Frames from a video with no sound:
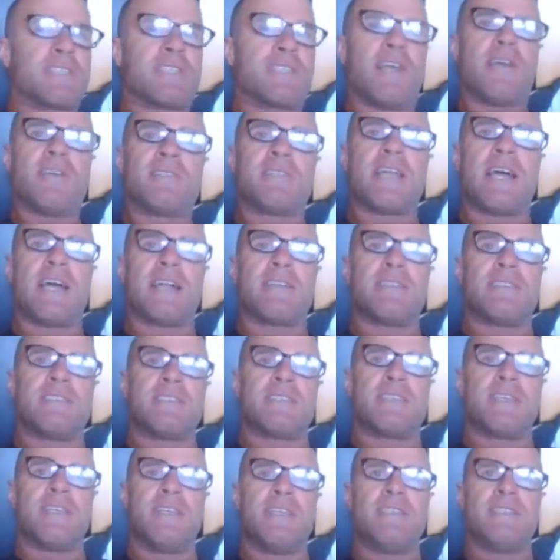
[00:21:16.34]
a slow start to the
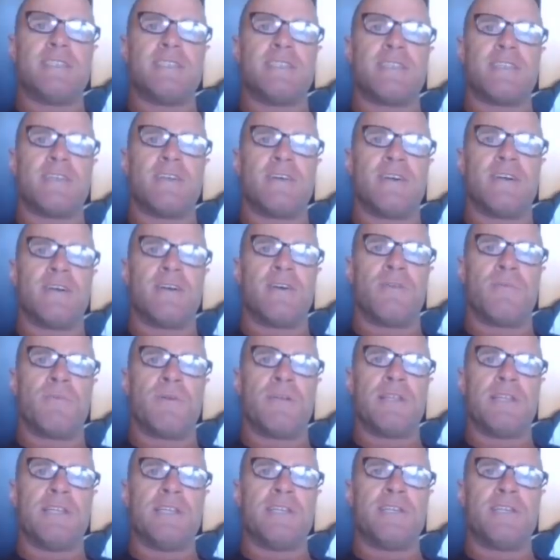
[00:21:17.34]
season. I
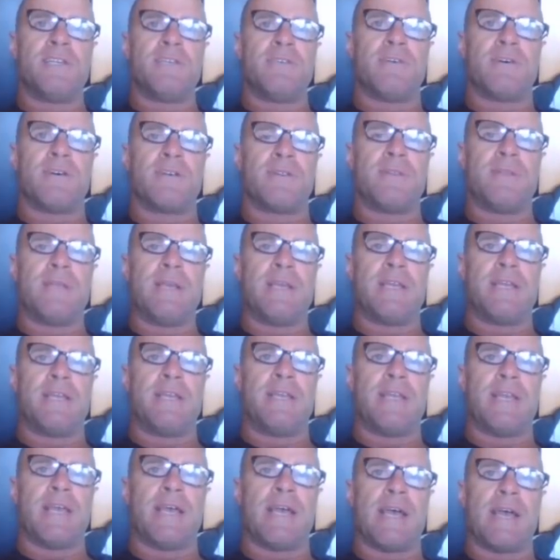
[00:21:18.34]
really do. I think
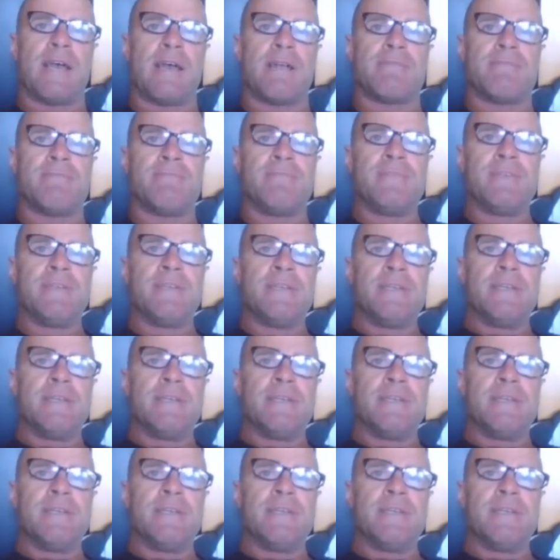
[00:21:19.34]
there's